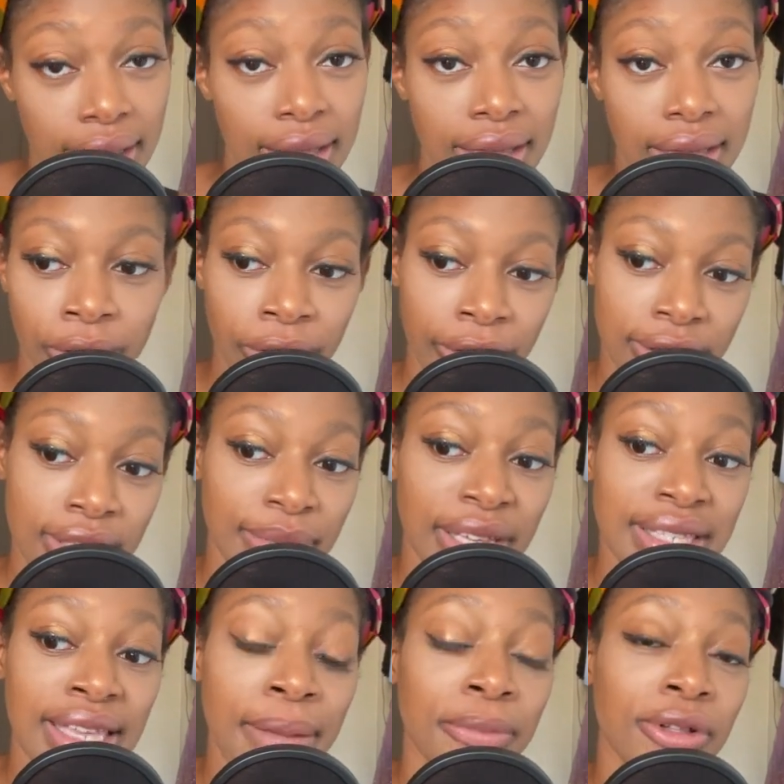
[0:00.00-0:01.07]
There are some
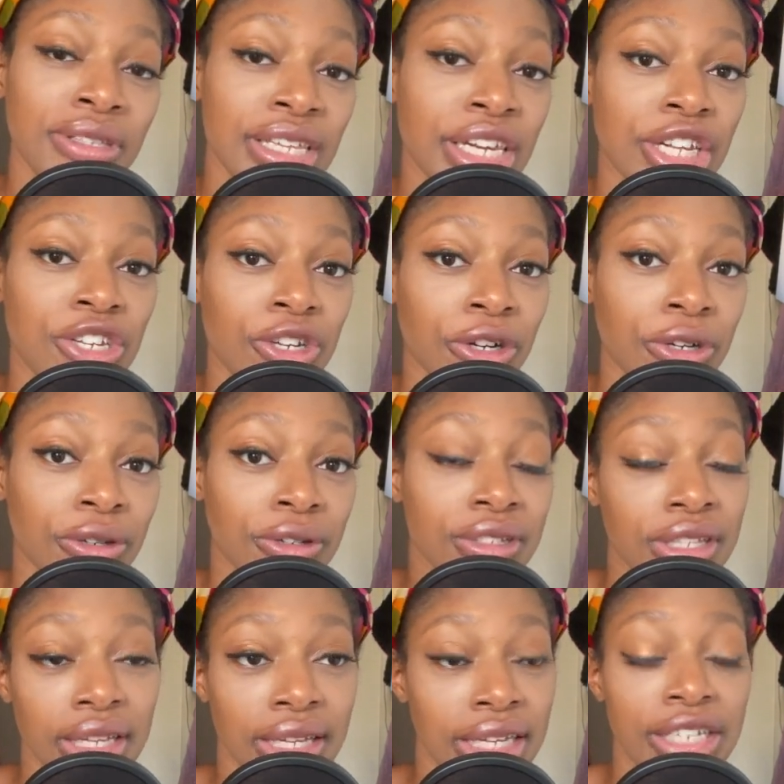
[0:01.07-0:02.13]
examples in
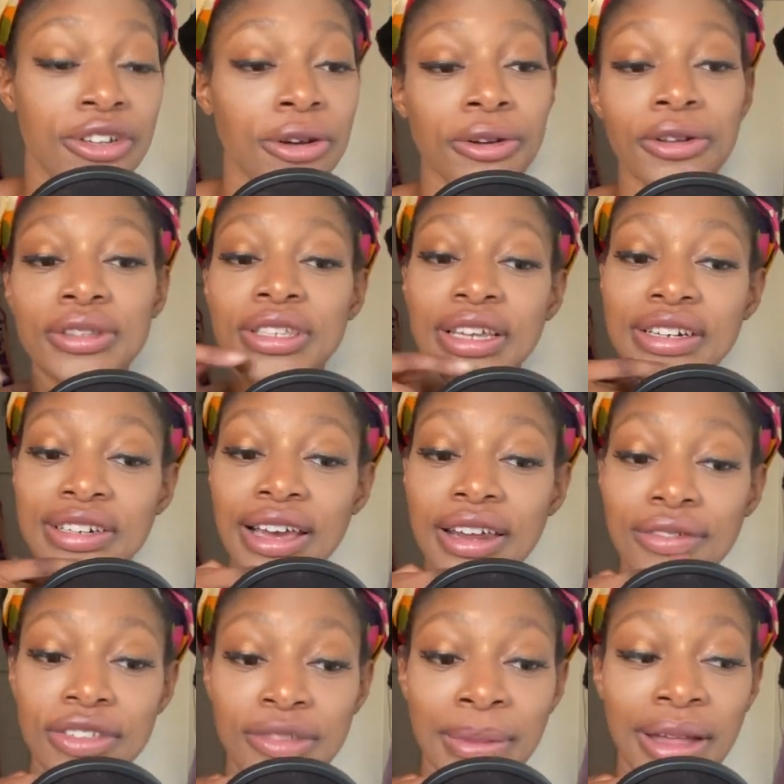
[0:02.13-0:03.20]
Eternal Sunshine
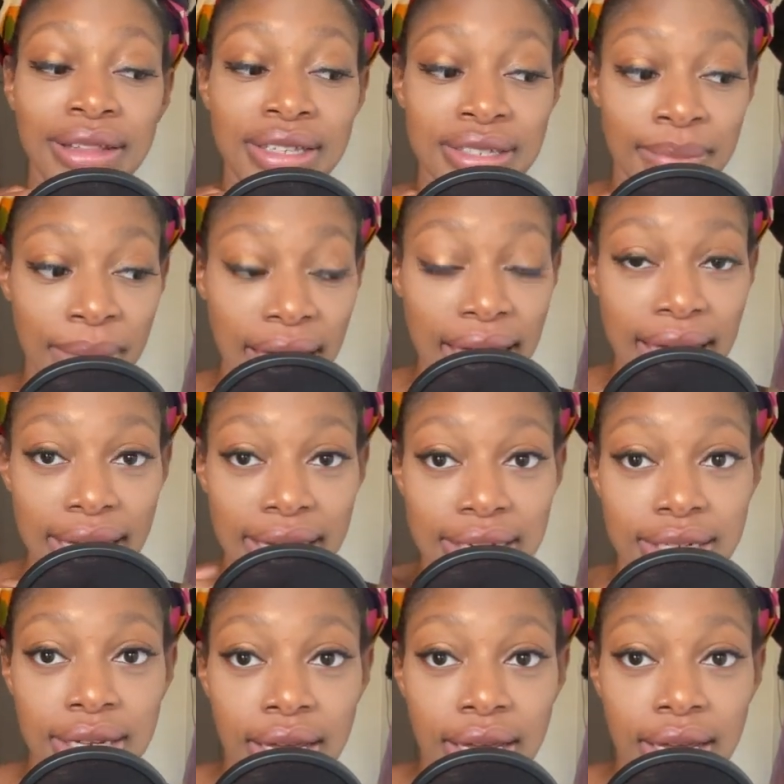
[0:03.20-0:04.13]
of the Spotless Mind.